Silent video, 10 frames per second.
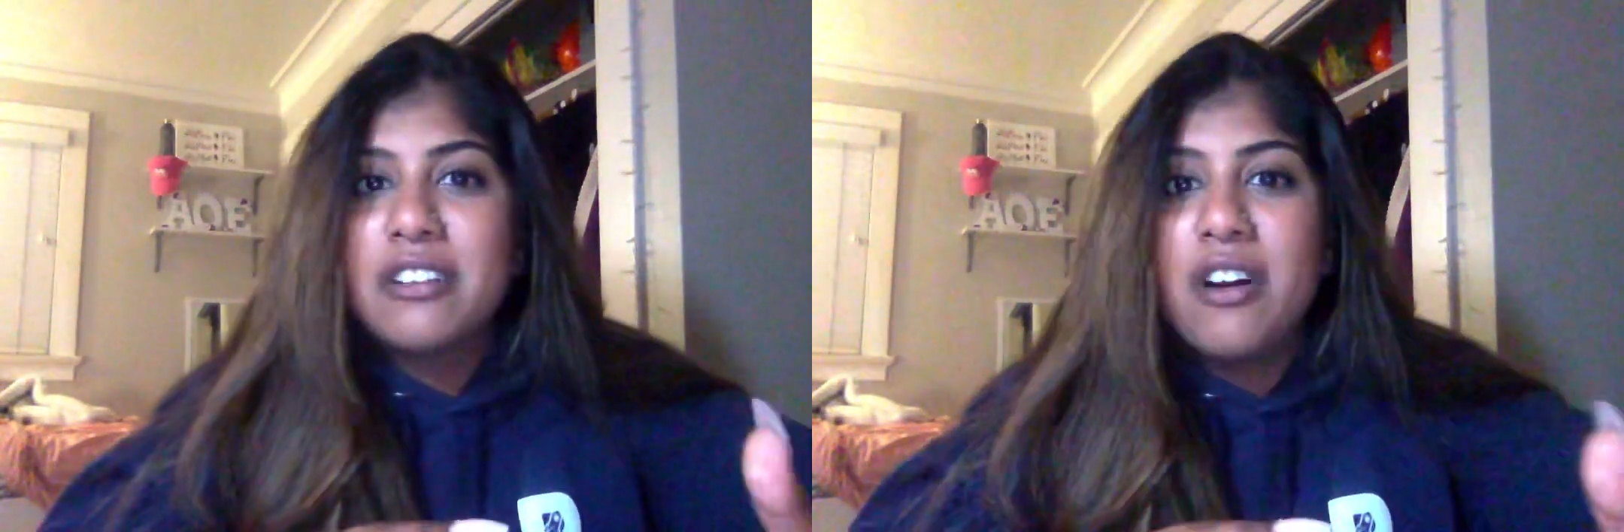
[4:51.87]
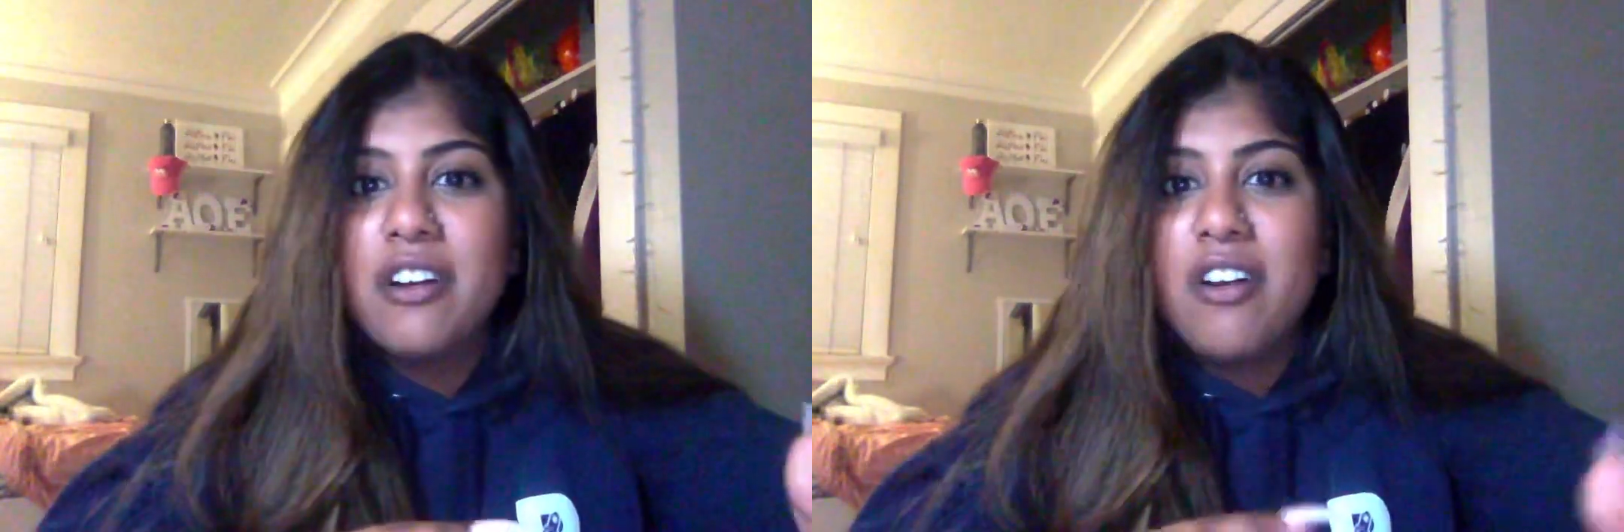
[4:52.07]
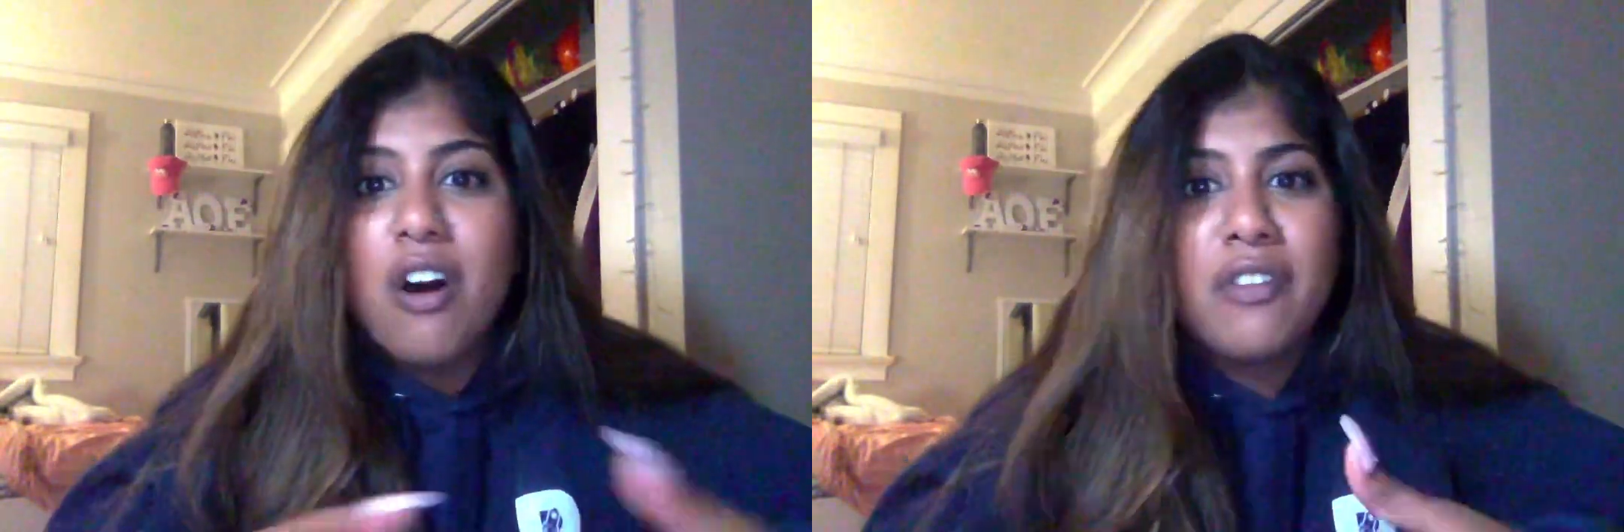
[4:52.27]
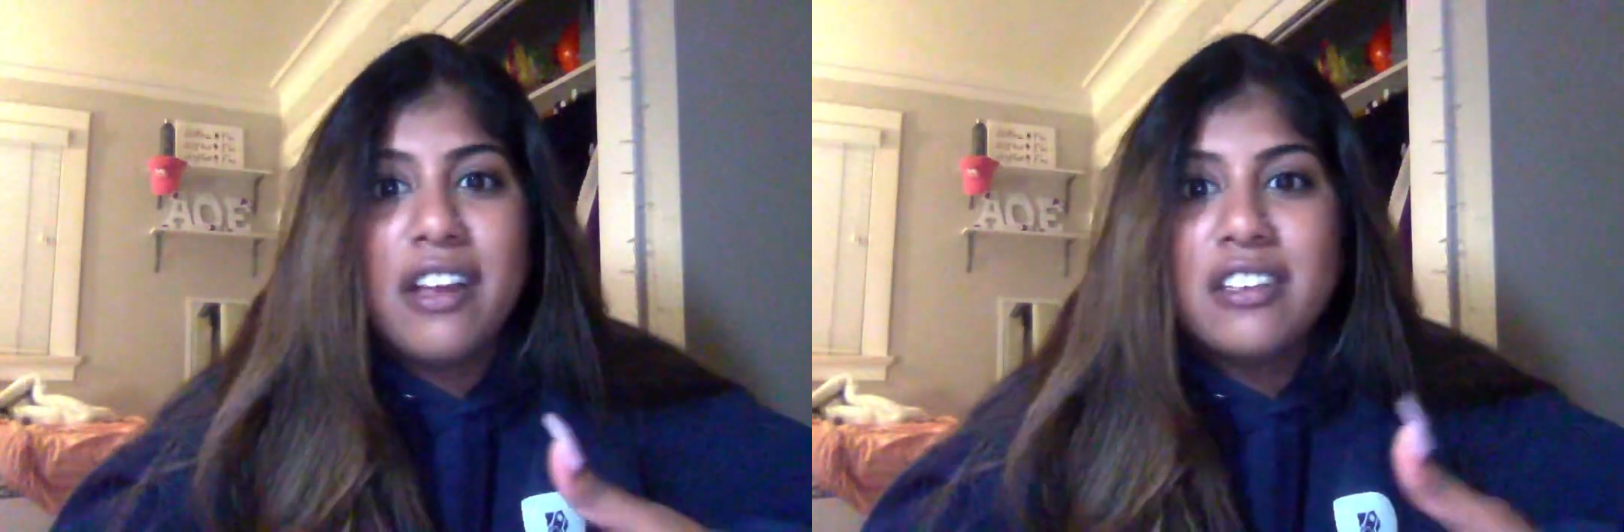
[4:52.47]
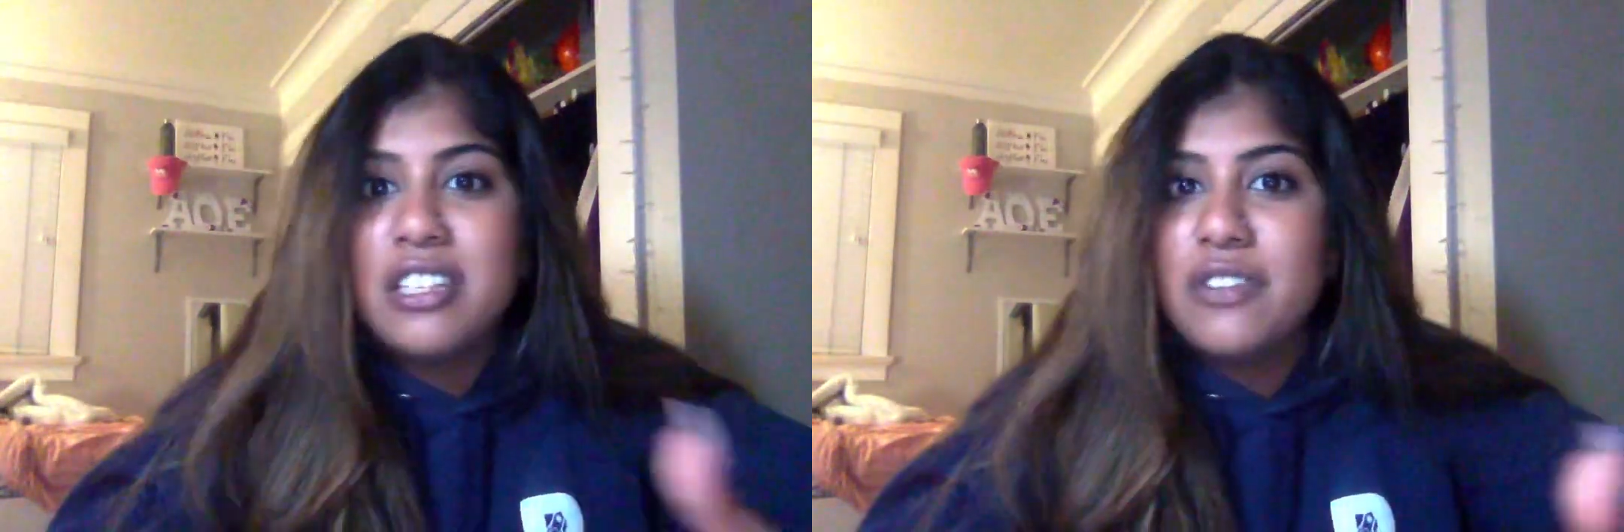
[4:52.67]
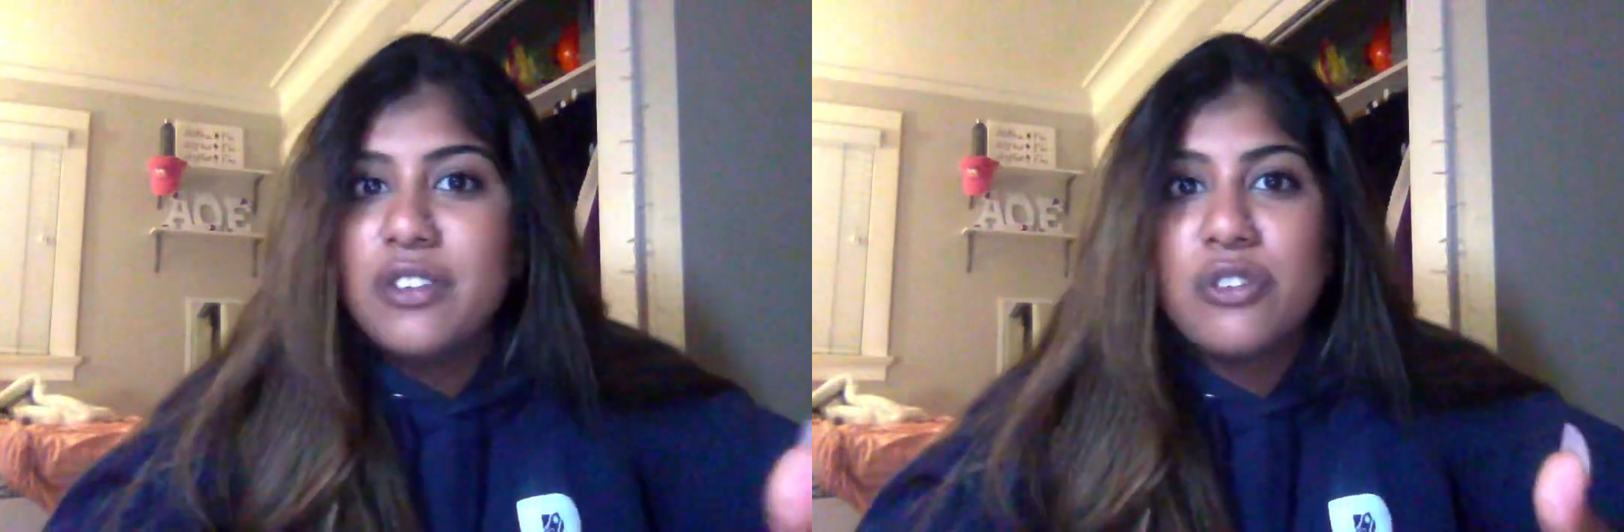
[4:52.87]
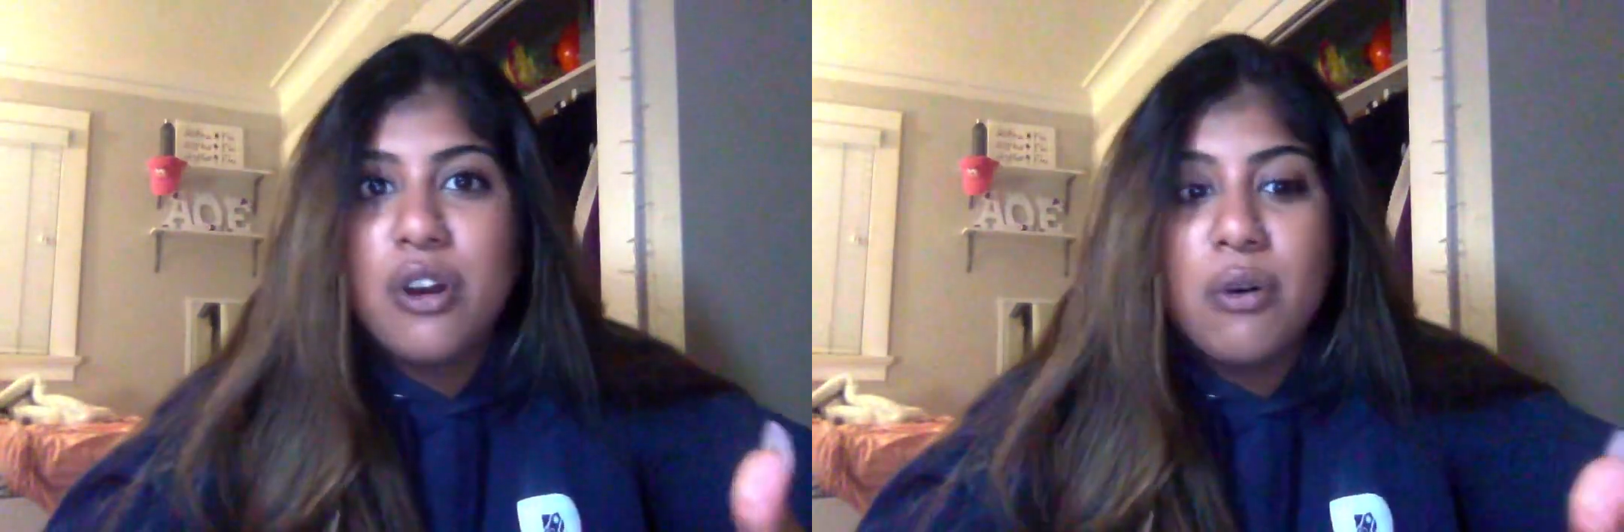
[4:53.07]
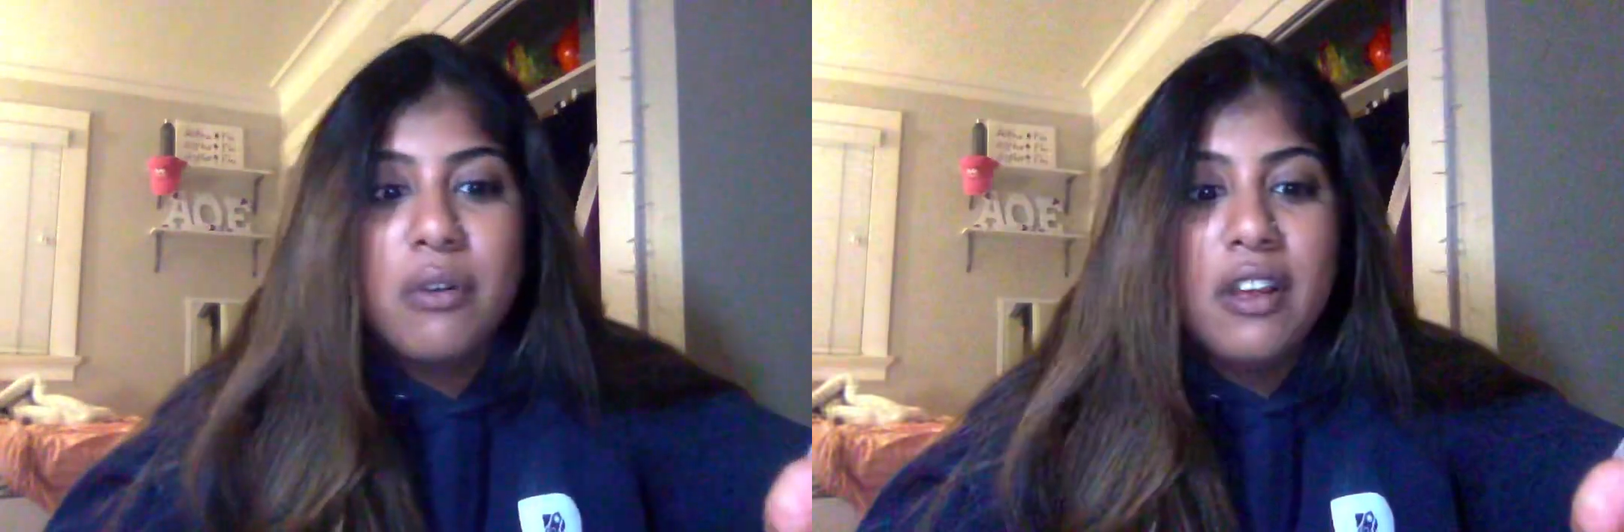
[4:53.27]
on online TV
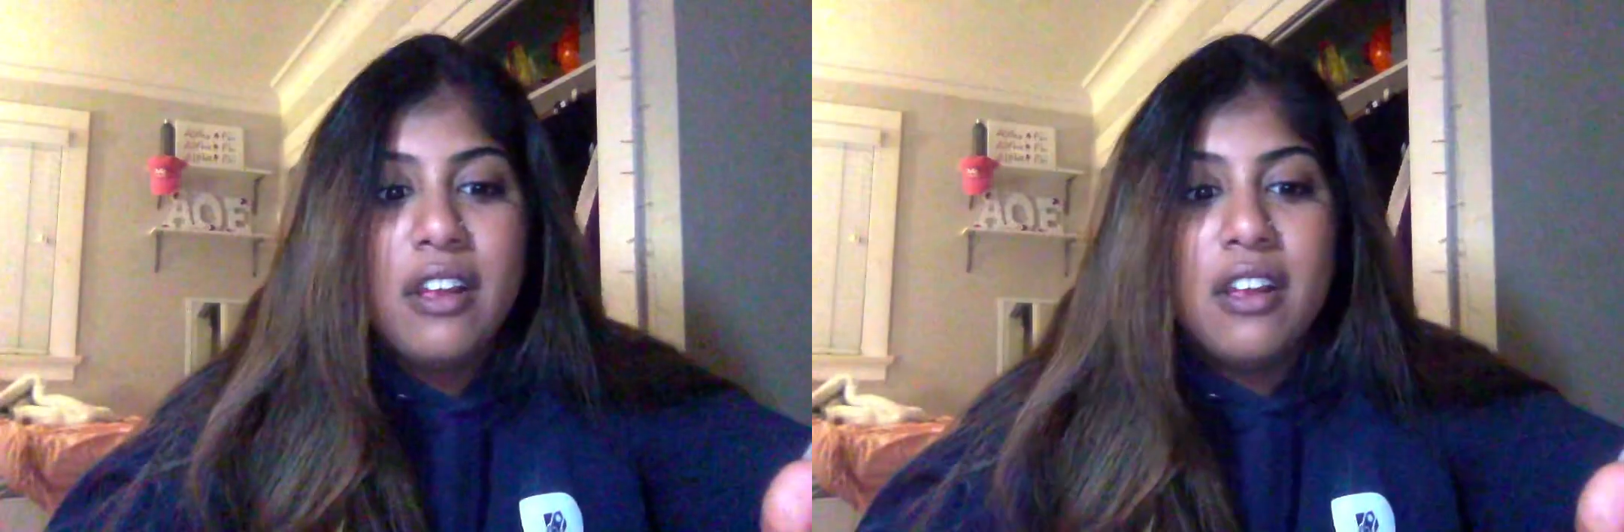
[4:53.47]
show